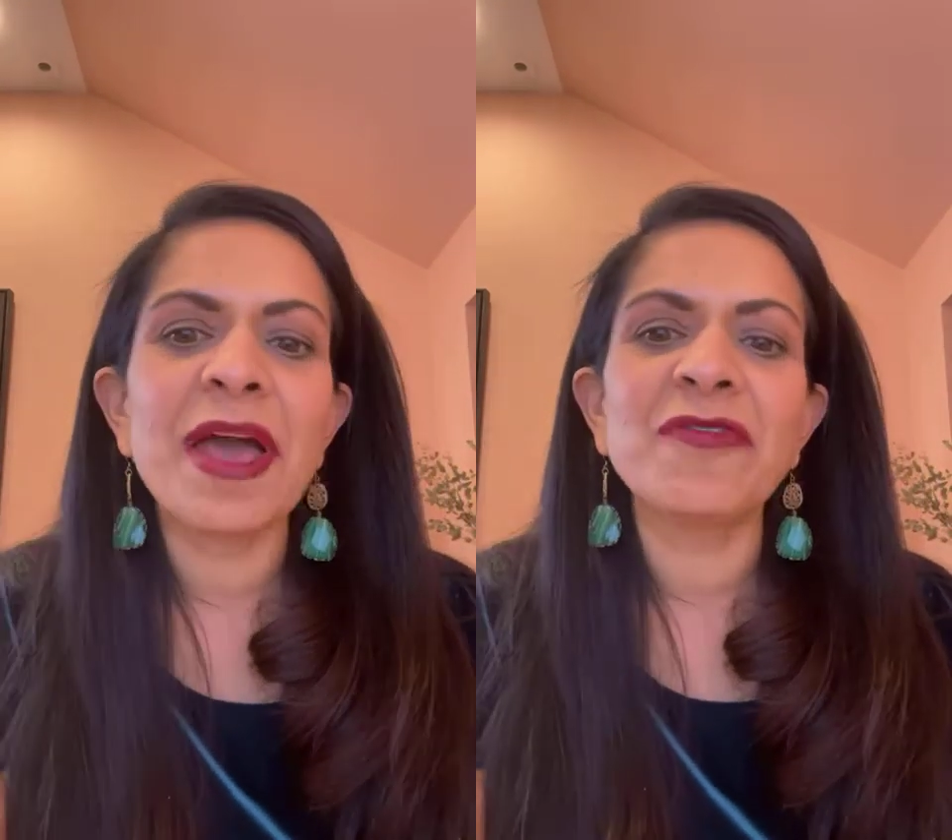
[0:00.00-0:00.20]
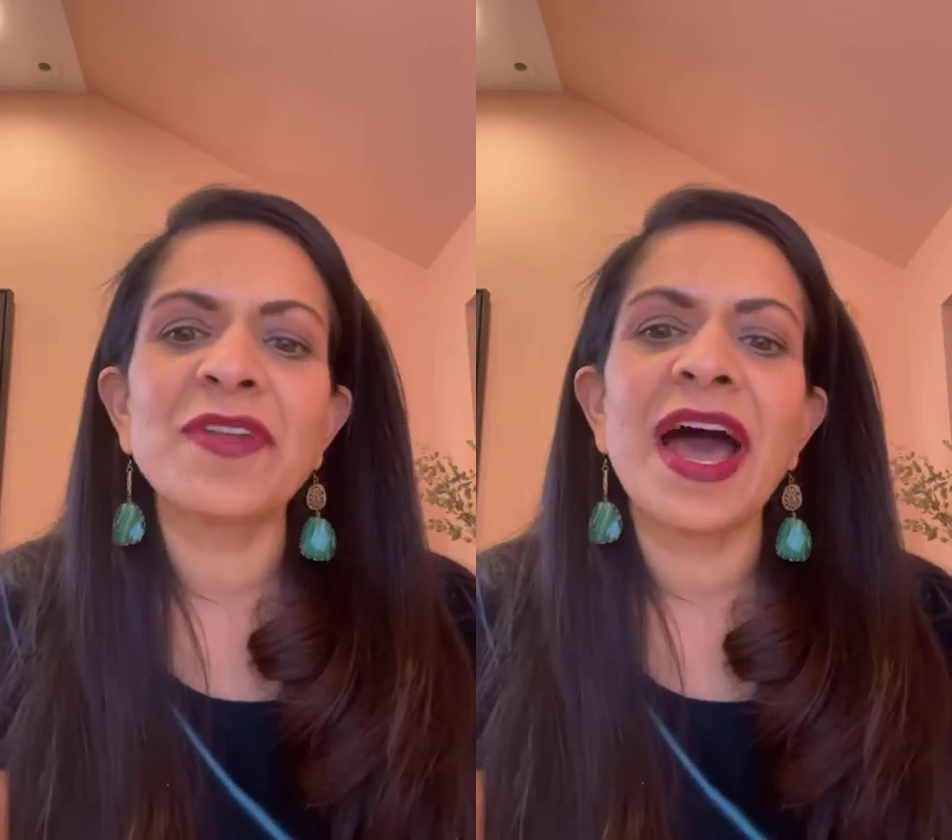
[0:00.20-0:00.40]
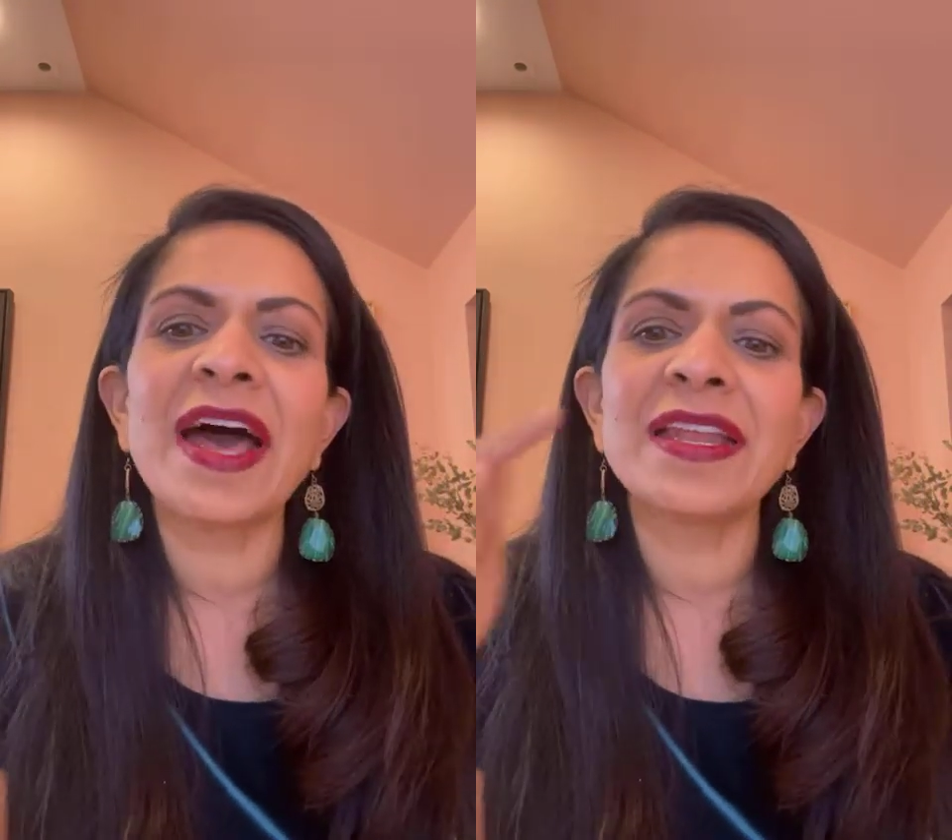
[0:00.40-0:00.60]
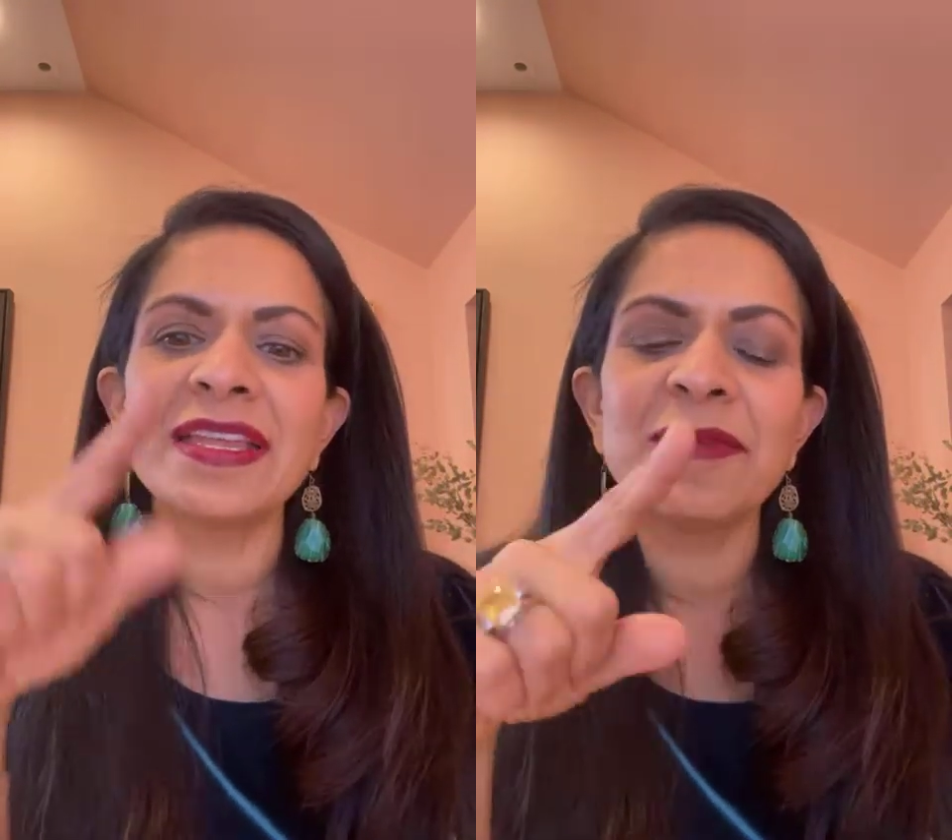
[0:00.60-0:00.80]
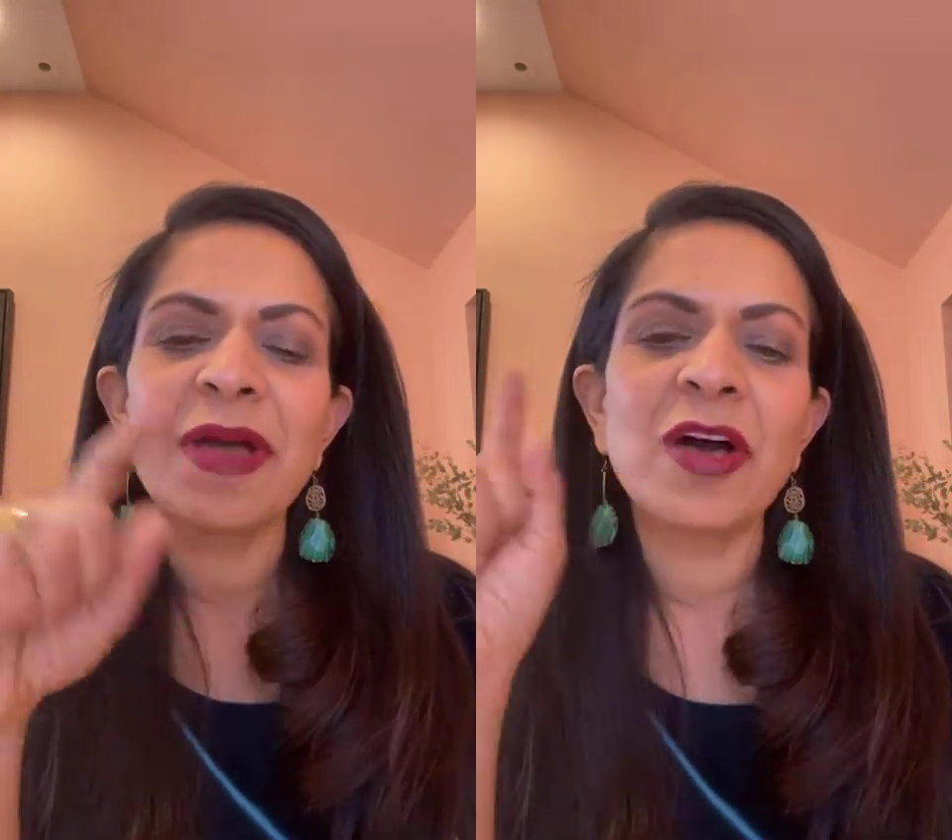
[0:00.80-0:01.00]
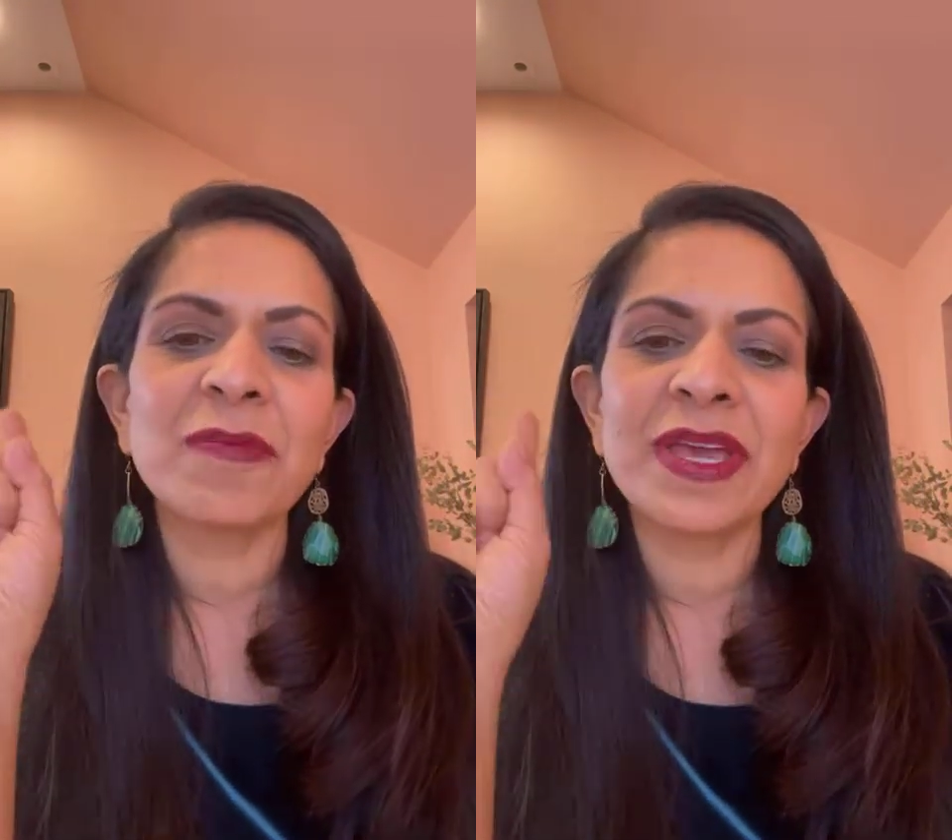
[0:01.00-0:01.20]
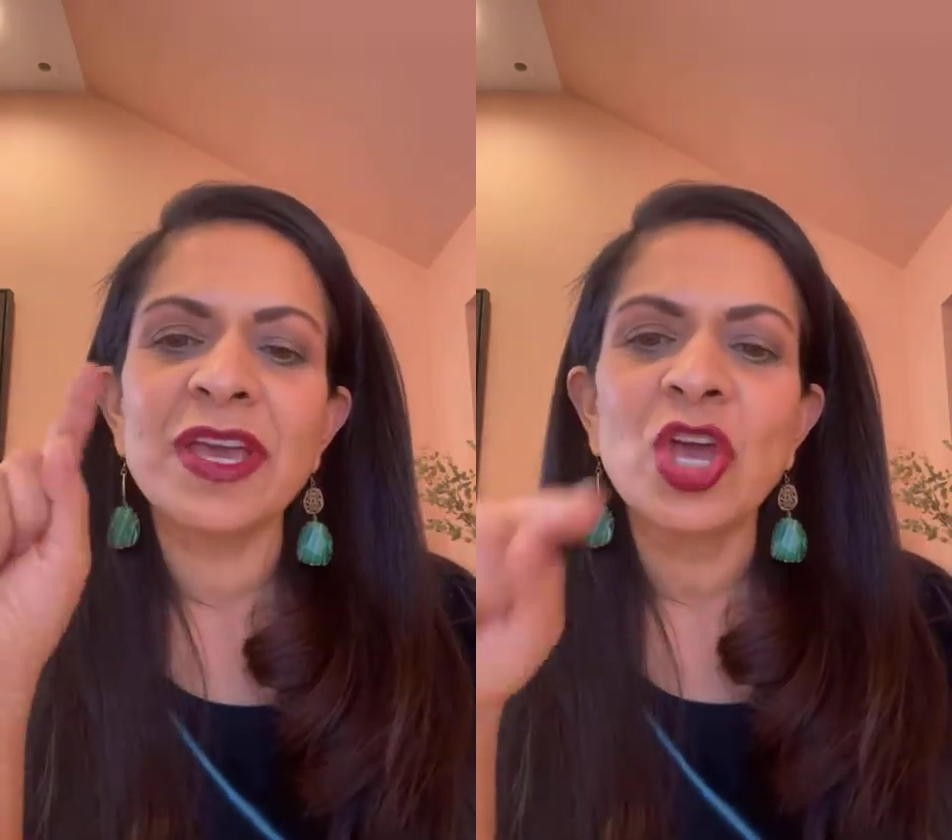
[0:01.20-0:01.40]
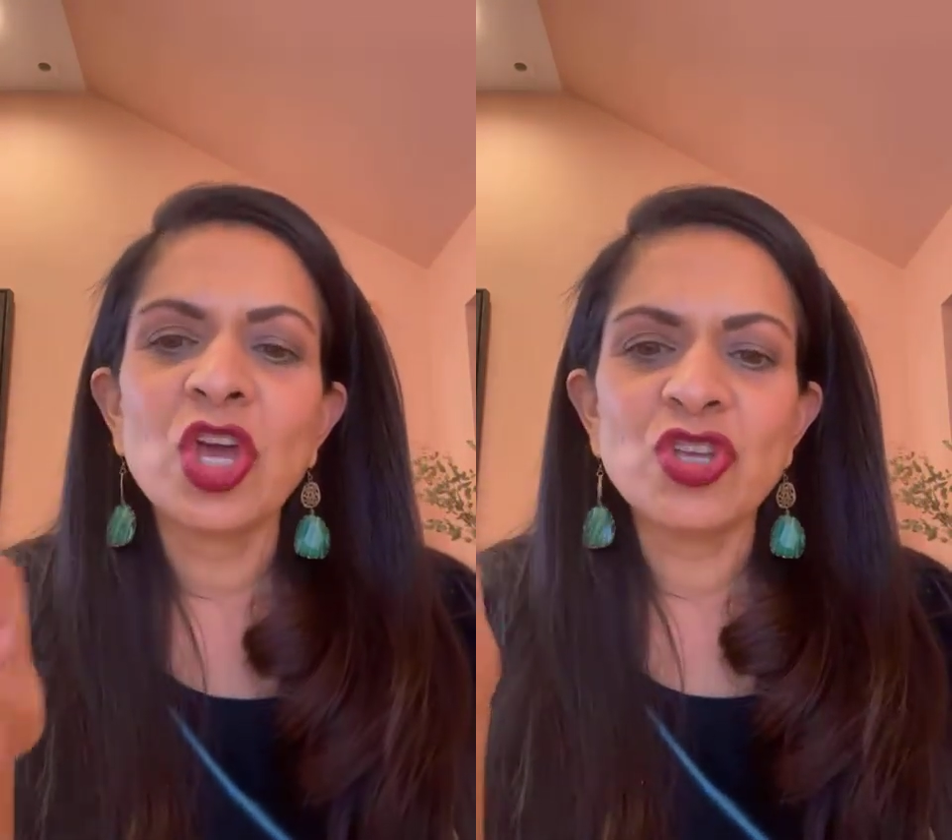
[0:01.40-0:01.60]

If not, email me.